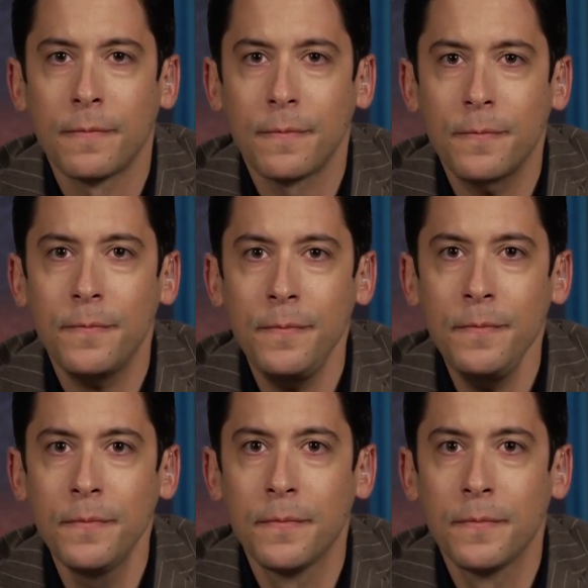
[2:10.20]

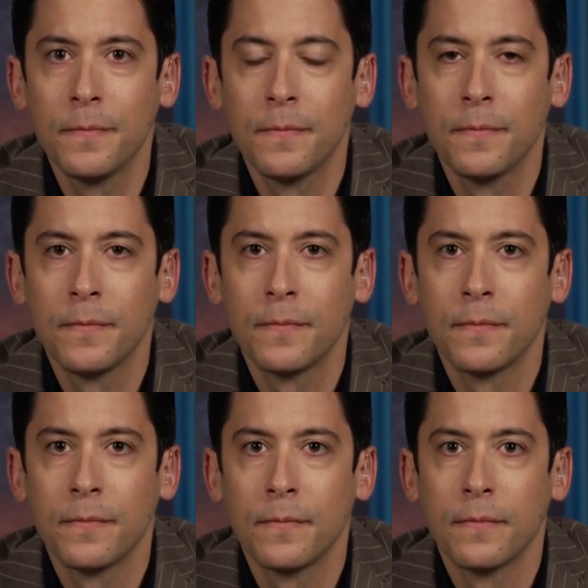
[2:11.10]

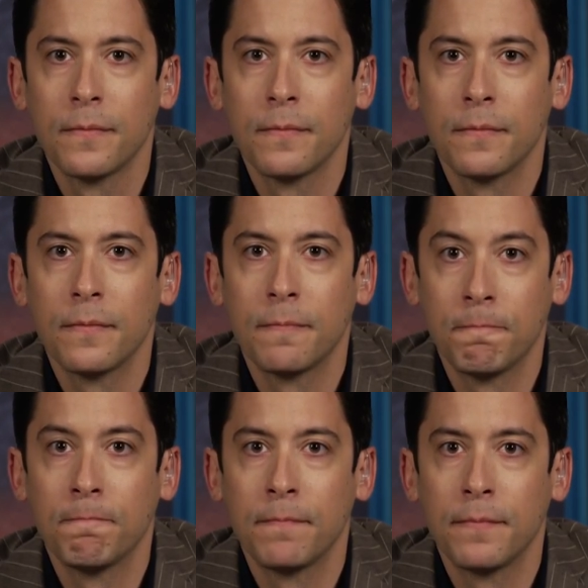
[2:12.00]

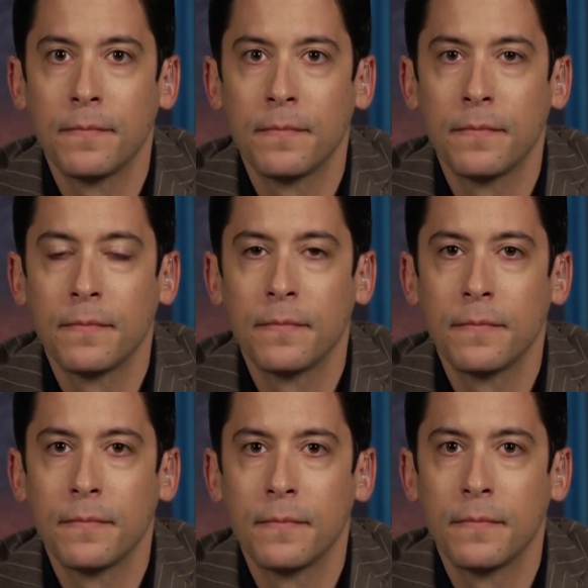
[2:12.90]

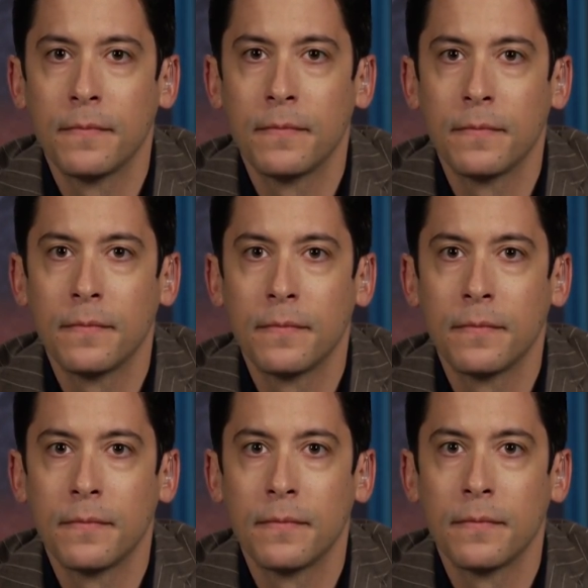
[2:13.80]

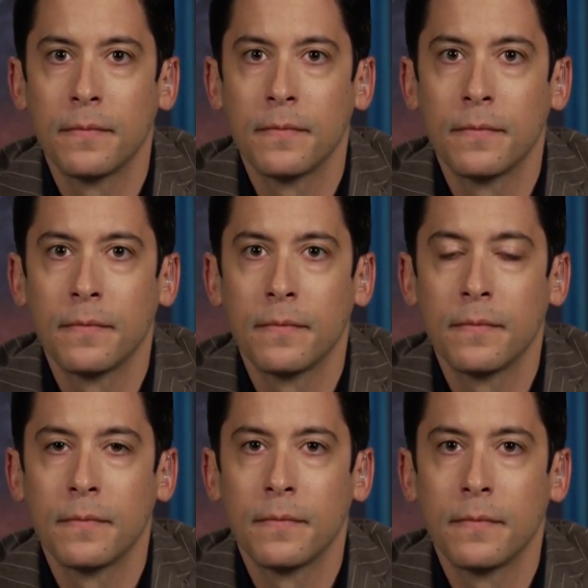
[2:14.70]

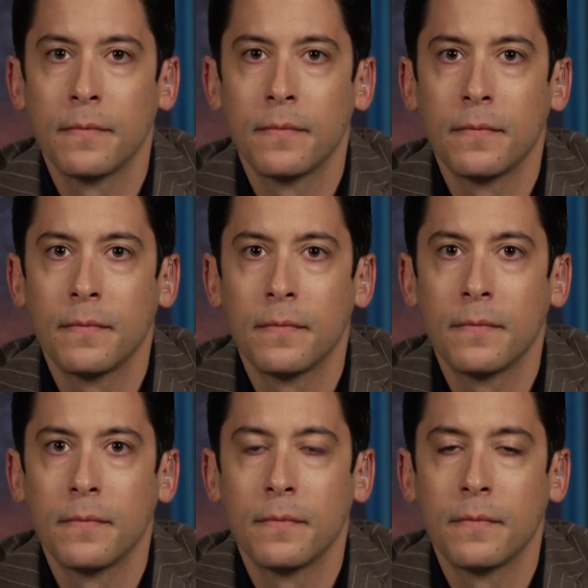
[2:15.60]

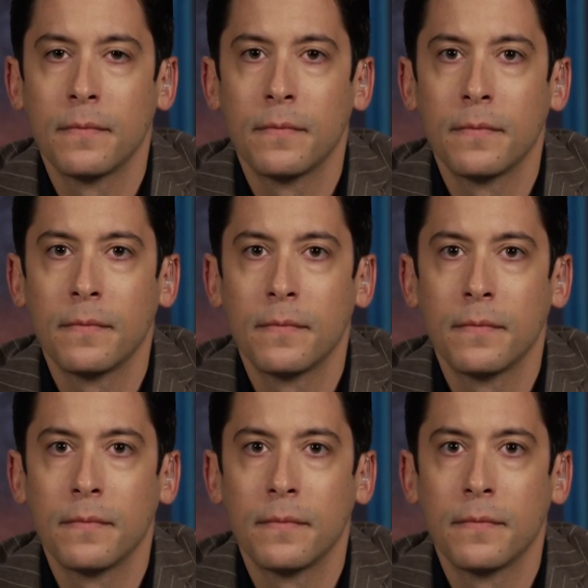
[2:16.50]

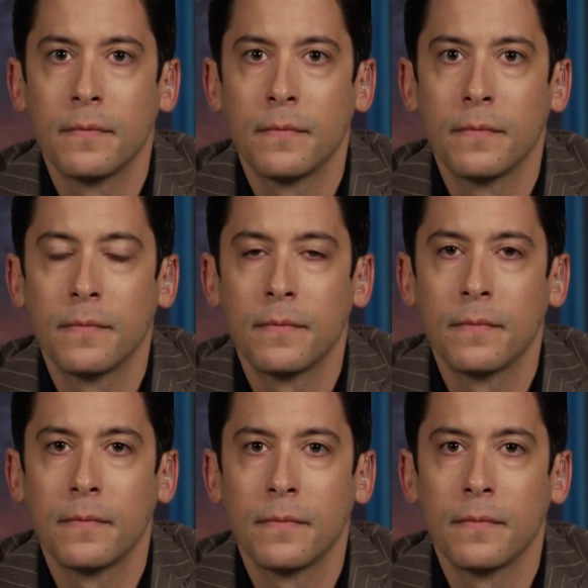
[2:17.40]
(silent)